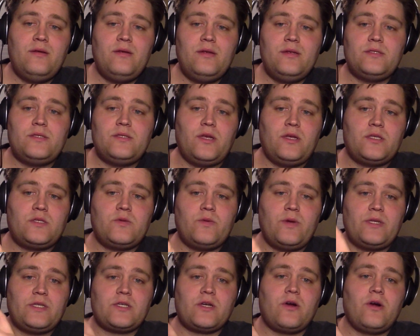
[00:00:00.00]
So you
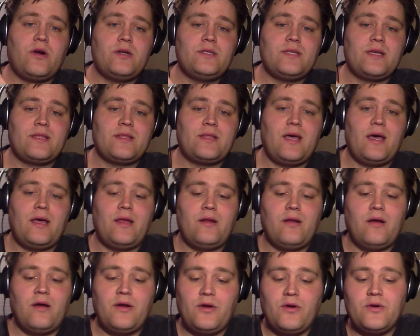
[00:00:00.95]
switch cards like that
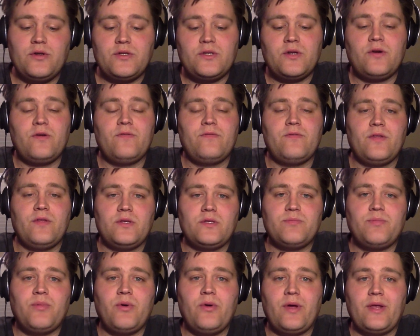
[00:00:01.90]
on your turn for those
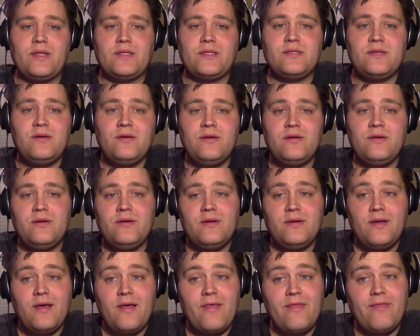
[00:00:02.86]
points.
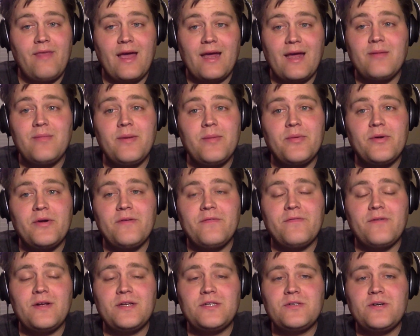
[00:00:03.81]
That can be pretty
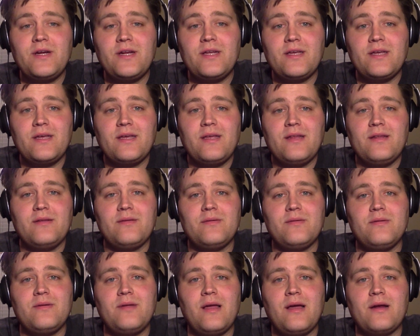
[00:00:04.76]
frustrating. It can
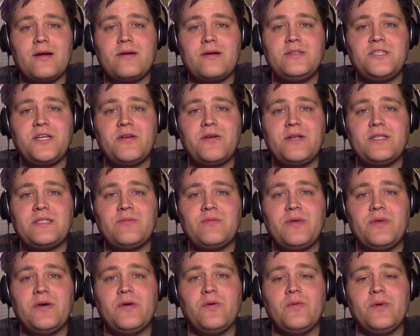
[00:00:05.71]
generate some
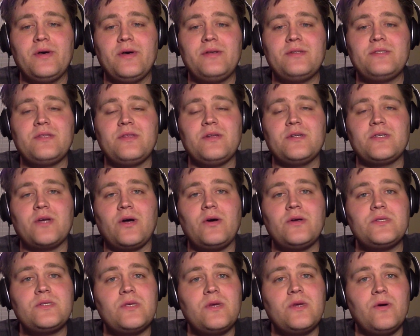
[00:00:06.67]
ill will. So there's
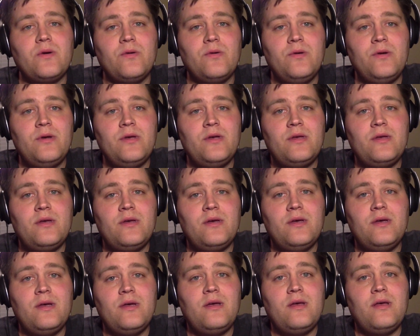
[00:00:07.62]
also
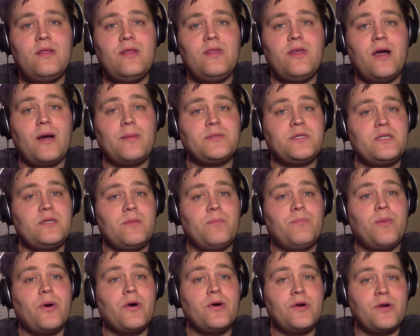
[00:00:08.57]
the option to
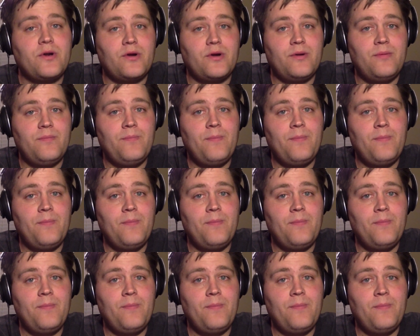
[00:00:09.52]
barter.